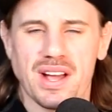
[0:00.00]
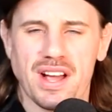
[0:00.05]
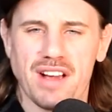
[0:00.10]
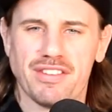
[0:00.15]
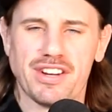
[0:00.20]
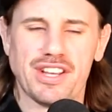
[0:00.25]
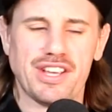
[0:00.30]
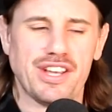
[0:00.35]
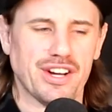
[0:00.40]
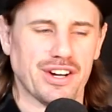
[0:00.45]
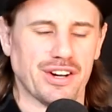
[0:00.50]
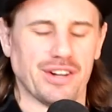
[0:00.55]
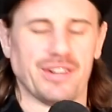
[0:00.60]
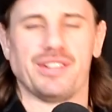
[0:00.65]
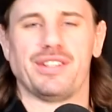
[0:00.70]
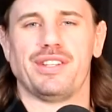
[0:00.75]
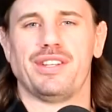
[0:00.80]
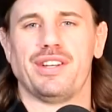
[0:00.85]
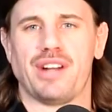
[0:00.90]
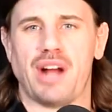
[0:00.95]
Every year,
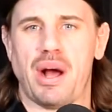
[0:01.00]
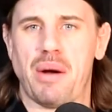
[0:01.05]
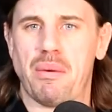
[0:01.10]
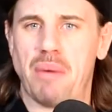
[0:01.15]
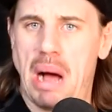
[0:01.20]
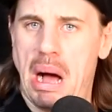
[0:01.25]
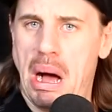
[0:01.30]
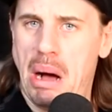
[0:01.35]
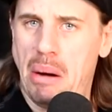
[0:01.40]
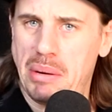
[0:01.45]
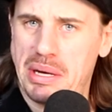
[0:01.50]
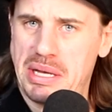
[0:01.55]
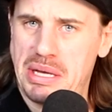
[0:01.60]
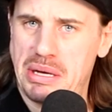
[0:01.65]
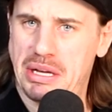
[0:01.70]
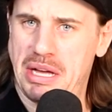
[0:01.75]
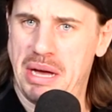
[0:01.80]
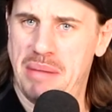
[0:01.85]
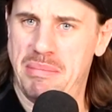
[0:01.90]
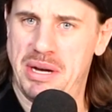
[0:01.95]
are
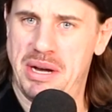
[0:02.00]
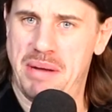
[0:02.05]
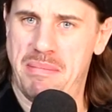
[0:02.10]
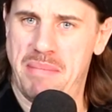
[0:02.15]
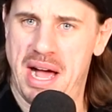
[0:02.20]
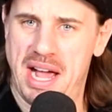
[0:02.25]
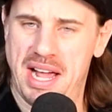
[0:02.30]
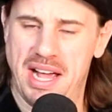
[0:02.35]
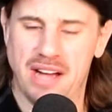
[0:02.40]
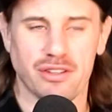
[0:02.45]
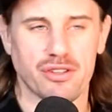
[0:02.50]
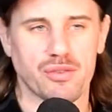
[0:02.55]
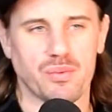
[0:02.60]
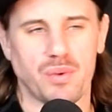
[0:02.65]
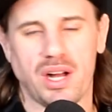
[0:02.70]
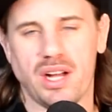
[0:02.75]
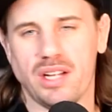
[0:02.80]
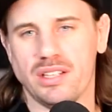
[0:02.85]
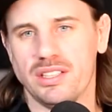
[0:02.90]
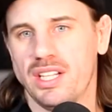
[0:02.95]
you coming to my house?
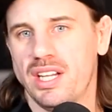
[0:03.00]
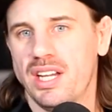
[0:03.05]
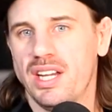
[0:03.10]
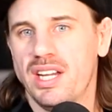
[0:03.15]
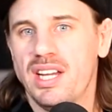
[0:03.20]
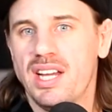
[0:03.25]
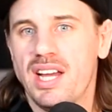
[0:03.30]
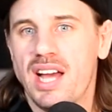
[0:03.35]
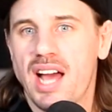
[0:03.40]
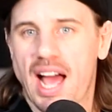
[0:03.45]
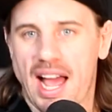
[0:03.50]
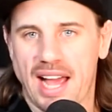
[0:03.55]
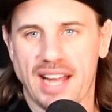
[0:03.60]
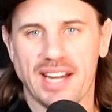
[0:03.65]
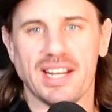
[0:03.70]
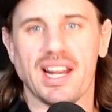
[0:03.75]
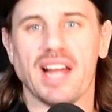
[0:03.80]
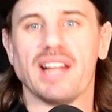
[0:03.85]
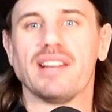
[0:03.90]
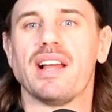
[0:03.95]
Well,
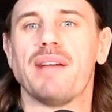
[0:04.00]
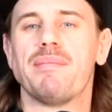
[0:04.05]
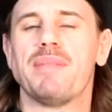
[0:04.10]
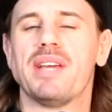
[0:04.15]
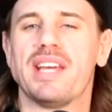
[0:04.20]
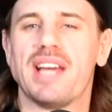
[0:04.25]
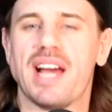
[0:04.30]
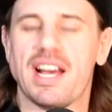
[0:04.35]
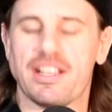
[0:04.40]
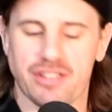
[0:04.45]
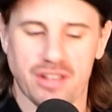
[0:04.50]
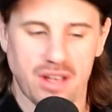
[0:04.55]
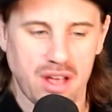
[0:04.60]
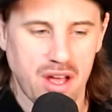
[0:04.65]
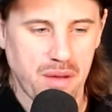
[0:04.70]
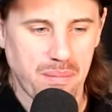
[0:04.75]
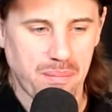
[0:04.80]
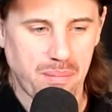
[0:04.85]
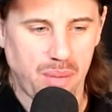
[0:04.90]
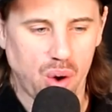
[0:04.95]
And let me guess,
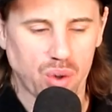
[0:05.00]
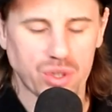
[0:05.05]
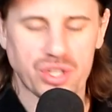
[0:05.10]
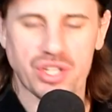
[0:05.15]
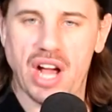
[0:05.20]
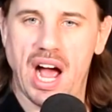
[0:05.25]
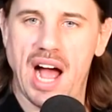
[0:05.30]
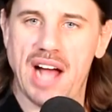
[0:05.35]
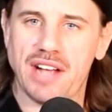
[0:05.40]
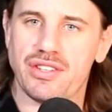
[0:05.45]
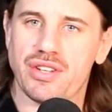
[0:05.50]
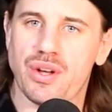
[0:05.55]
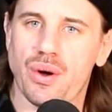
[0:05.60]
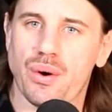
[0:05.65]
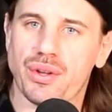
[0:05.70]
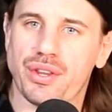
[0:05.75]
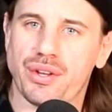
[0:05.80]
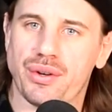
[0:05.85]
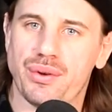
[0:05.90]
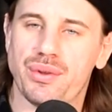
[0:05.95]
most guys
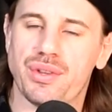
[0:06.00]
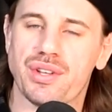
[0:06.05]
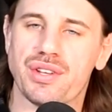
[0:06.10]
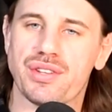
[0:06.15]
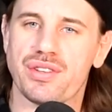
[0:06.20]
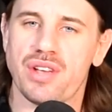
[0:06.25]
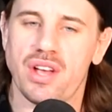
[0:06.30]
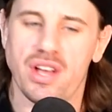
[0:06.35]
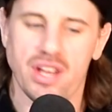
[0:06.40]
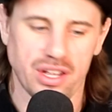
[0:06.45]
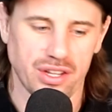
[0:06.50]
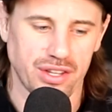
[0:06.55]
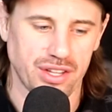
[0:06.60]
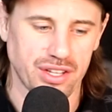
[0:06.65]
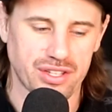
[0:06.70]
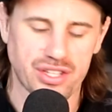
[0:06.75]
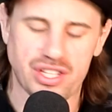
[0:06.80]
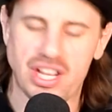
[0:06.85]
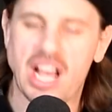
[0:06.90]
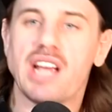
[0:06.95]
go through
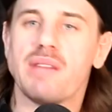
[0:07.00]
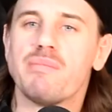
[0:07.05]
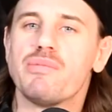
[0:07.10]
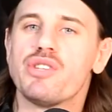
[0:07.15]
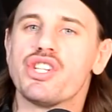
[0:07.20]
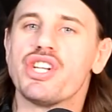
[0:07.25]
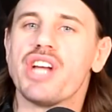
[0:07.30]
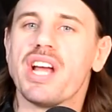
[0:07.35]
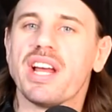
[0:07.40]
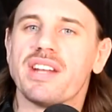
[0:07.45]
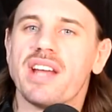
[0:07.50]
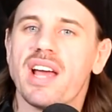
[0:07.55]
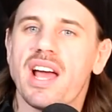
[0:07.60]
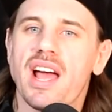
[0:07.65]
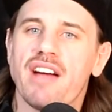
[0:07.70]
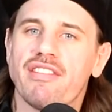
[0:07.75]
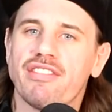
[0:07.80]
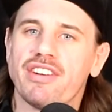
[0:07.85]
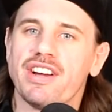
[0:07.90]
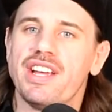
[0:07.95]
the same shit
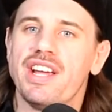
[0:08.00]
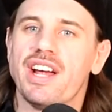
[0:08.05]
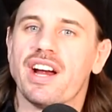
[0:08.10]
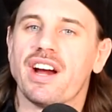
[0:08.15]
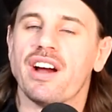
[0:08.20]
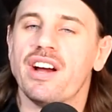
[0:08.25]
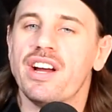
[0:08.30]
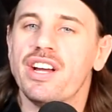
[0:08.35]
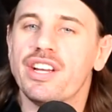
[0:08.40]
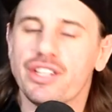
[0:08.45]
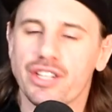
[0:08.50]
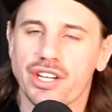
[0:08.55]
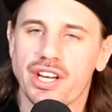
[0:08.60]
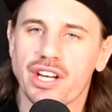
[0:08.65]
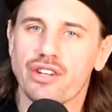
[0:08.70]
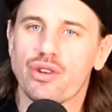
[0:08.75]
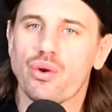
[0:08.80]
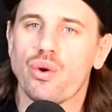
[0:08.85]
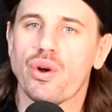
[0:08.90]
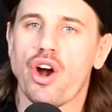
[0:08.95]
every year. You
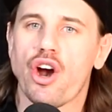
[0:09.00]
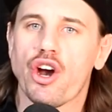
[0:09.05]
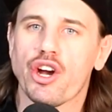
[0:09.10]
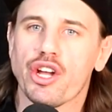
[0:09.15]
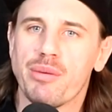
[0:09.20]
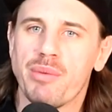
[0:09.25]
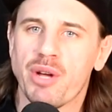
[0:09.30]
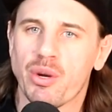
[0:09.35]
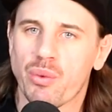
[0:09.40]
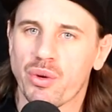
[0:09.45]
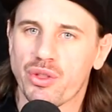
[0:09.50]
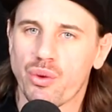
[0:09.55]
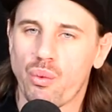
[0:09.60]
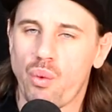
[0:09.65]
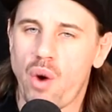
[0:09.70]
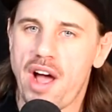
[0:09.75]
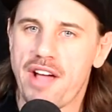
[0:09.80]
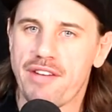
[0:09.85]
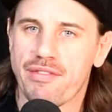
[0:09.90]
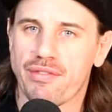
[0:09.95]
get into an argument with the
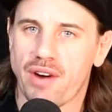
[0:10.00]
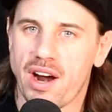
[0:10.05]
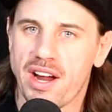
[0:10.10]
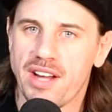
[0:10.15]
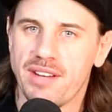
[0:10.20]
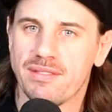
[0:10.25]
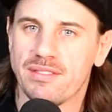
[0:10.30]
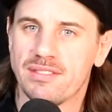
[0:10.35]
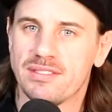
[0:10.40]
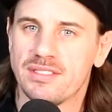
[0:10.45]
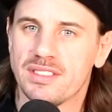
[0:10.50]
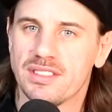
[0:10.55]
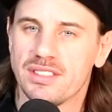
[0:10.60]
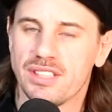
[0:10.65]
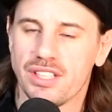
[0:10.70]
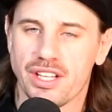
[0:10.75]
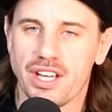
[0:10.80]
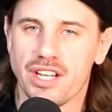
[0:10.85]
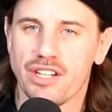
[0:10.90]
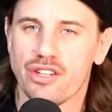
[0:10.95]
wife, right?
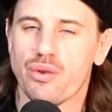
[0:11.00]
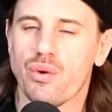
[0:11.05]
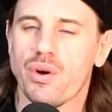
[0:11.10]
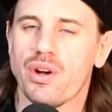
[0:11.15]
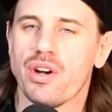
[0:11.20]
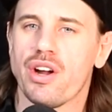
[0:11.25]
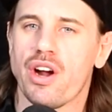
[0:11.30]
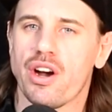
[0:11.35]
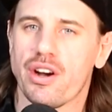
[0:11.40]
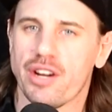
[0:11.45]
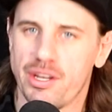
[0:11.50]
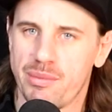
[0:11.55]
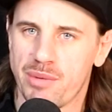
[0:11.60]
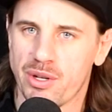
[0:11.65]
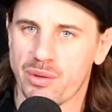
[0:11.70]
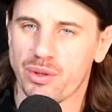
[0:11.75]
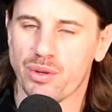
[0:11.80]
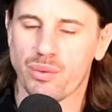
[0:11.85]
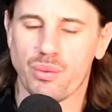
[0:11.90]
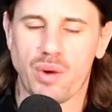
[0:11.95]
You get into an
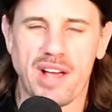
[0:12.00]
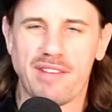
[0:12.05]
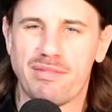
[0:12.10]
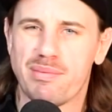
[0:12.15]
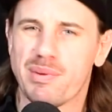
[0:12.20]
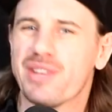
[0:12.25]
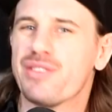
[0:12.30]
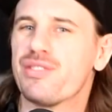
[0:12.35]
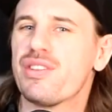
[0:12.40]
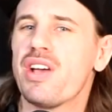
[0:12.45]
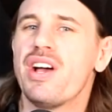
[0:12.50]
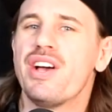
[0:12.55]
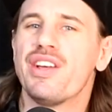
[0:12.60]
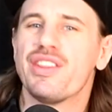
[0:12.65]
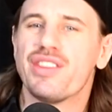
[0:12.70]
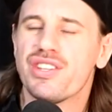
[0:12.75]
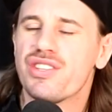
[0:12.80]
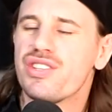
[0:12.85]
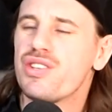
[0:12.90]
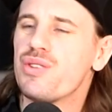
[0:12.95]
argument with the wife because
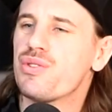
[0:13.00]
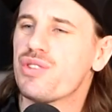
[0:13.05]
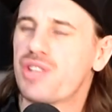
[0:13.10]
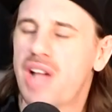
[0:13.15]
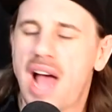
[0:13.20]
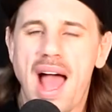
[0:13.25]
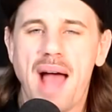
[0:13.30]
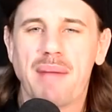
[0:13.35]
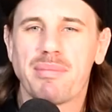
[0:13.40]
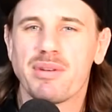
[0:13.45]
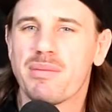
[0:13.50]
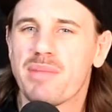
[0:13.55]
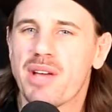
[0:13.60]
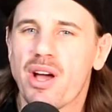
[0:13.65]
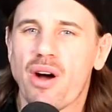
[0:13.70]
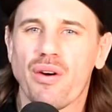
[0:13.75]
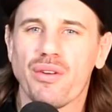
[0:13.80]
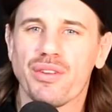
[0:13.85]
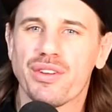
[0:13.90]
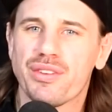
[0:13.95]
this used to happen to me
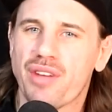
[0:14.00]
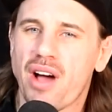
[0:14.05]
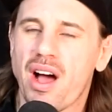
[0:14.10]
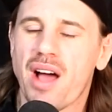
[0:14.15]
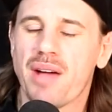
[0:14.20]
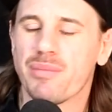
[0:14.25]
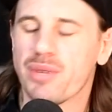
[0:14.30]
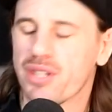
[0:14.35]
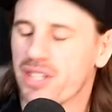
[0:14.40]
all the time.